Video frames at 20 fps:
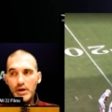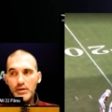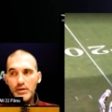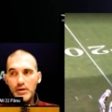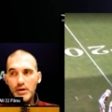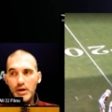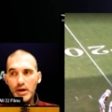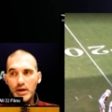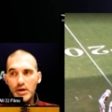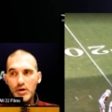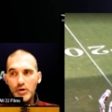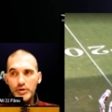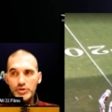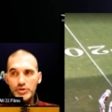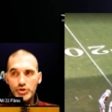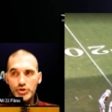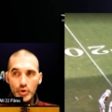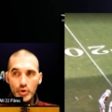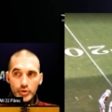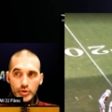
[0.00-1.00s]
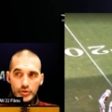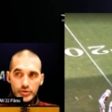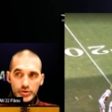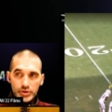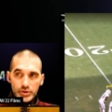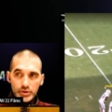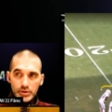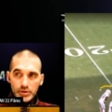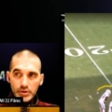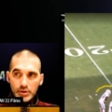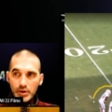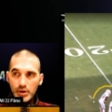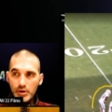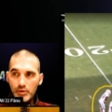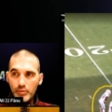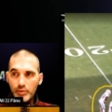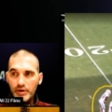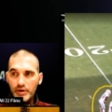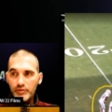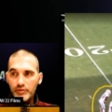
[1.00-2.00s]
I call it jokers.
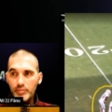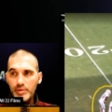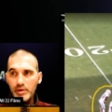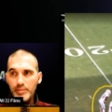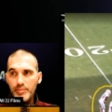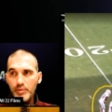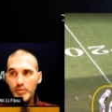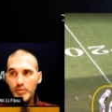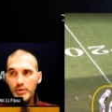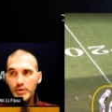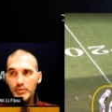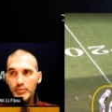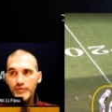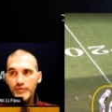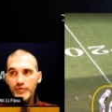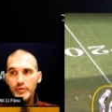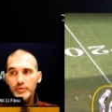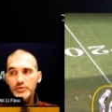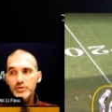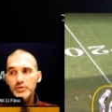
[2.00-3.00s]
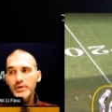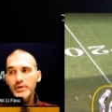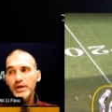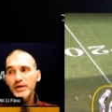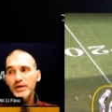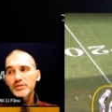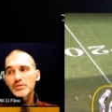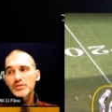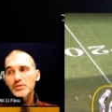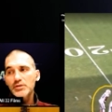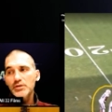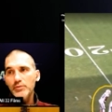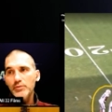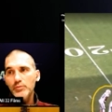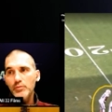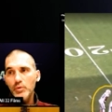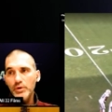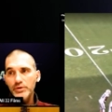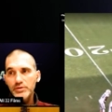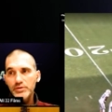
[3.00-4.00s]
Whatever people want to refer to it as.
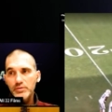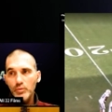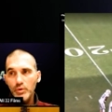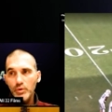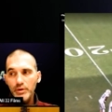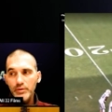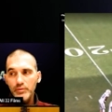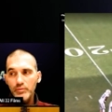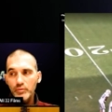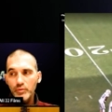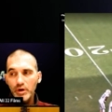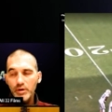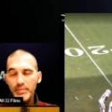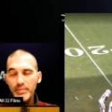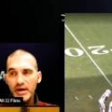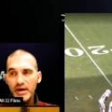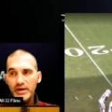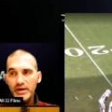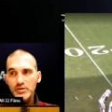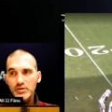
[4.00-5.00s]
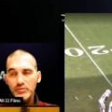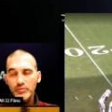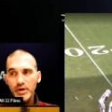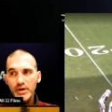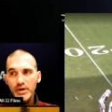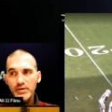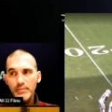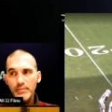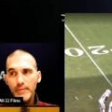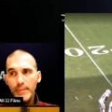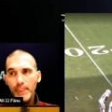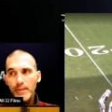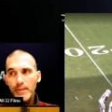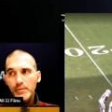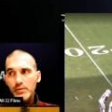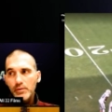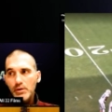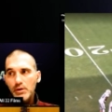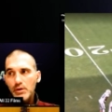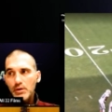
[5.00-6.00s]
One running back to the right,
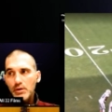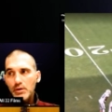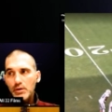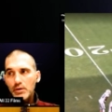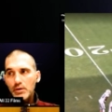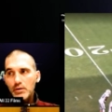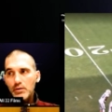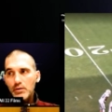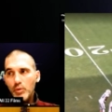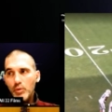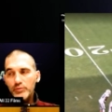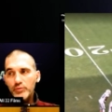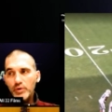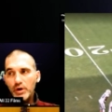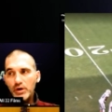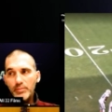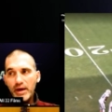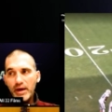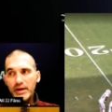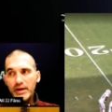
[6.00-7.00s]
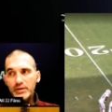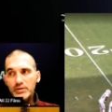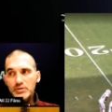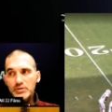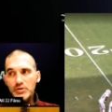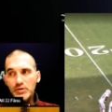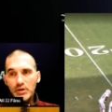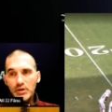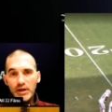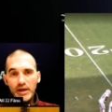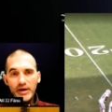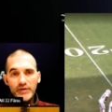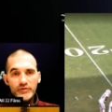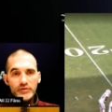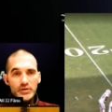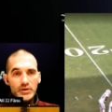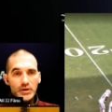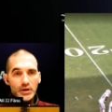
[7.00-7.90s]
one running back to the left.